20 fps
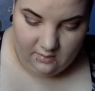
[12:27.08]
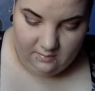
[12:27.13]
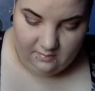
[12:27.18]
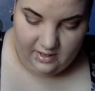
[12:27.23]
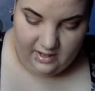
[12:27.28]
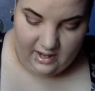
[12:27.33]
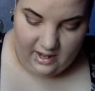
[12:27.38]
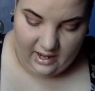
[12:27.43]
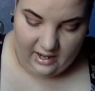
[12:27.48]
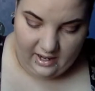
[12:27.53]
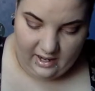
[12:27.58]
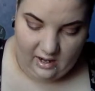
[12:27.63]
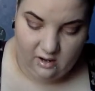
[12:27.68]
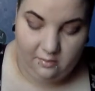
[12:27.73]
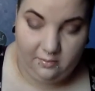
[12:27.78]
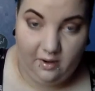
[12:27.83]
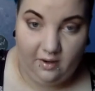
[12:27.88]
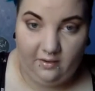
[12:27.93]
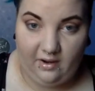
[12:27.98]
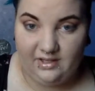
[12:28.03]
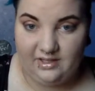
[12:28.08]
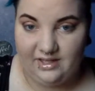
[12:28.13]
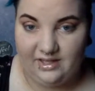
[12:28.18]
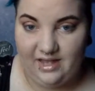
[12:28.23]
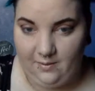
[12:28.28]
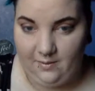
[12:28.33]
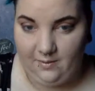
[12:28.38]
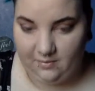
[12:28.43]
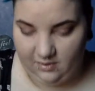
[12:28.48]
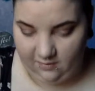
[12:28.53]
Midnight Cowboy Reds
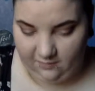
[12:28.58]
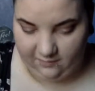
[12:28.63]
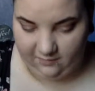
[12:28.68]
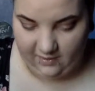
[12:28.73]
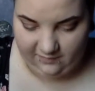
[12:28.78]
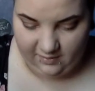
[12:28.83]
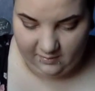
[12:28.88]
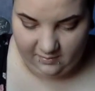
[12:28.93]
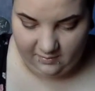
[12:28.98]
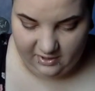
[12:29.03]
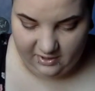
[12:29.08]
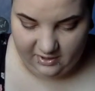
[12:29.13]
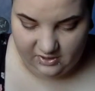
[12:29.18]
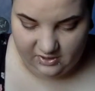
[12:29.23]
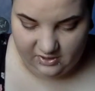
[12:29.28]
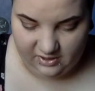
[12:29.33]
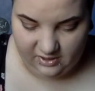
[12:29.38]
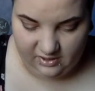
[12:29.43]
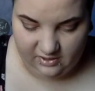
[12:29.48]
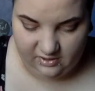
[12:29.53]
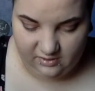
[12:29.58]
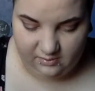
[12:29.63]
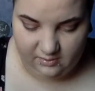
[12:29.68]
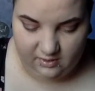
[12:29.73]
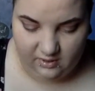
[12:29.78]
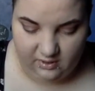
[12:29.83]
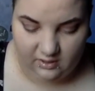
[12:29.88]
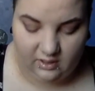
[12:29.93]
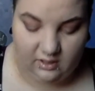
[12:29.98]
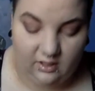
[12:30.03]
again with the fluffy brush and just
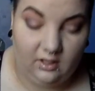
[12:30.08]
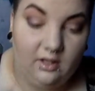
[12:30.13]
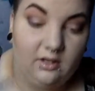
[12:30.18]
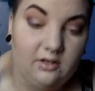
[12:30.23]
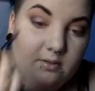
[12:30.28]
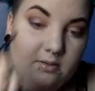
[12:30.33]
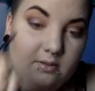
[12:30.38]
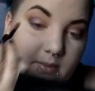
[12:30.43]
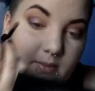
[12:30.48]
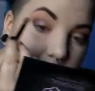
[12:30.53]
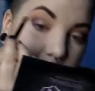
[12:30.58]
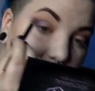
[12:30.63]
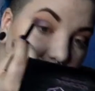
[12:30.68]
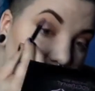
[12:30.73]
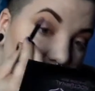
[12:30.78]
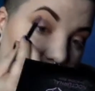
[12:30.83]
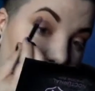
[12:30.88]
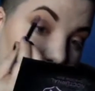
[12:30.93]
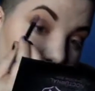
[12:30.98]
put a little under my brow